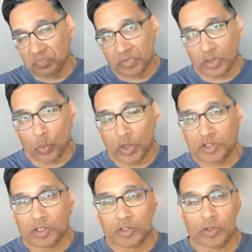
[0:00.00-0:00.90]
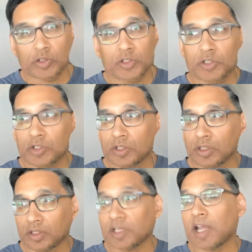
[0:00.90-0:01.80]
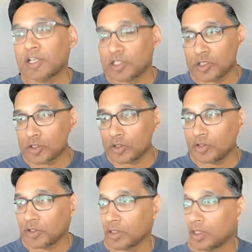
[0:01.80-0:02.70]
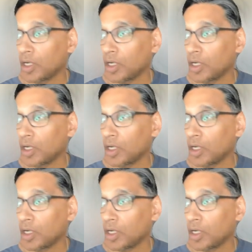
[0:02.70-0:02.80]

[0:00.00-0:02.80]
the Witch Sisters, the Night Sisters,